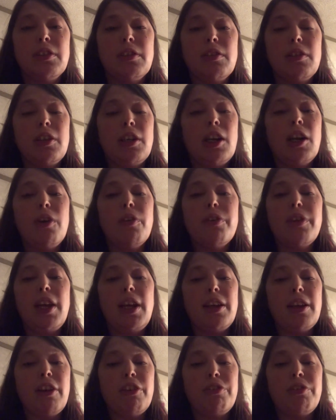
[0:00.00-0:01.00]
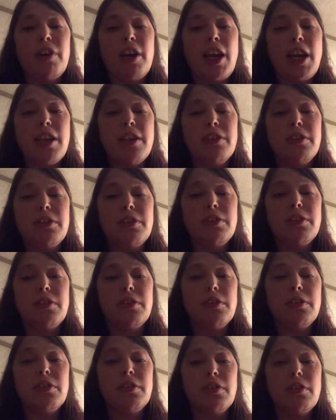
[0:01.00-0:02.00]
And I don't think that's right.
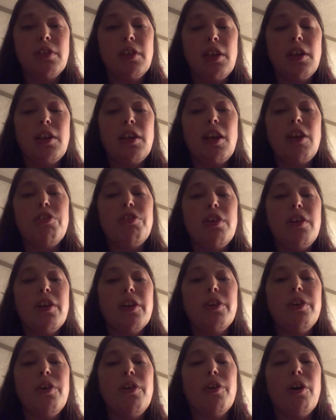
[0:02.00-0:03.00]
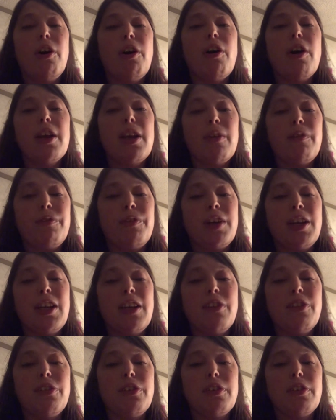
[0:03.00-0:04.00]
You should include all your
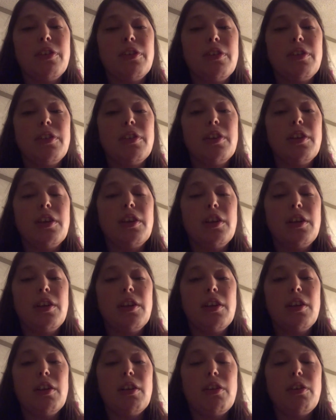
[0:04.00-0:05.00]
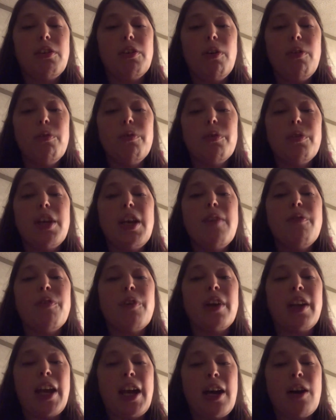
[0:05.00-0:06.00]
friends. Don't leave
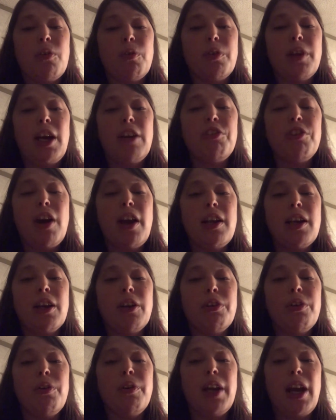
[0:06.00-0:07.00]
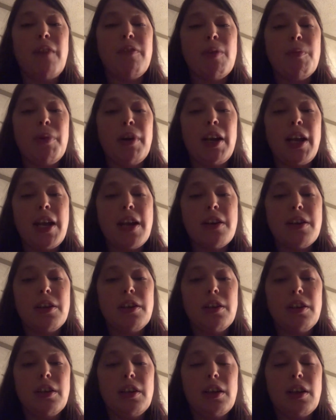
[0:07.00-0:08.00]
one out. I try to include everybody
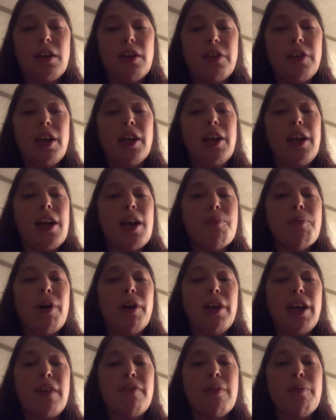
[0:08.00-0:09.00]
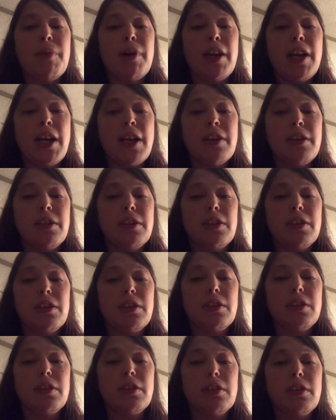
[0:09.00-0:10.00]
because I care about everybody.
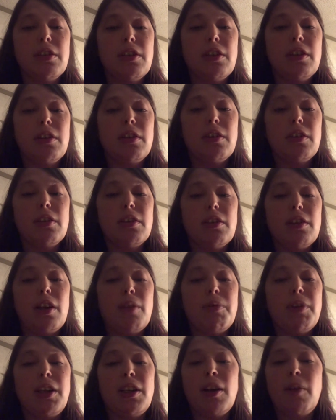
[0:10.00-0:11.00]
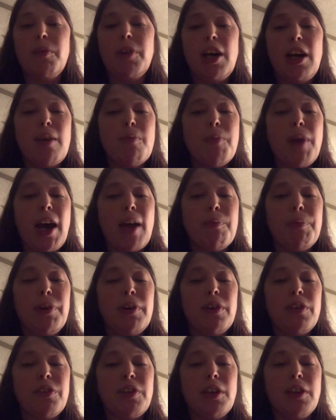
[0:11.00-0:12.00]
I mean, I'm not a bad
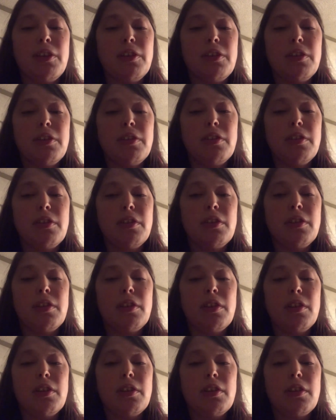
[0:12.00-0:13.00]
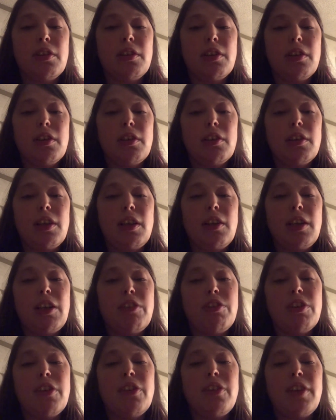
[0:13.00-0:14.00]
person, and they
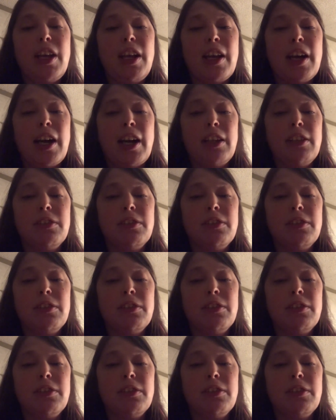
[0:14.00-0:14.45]
should see that.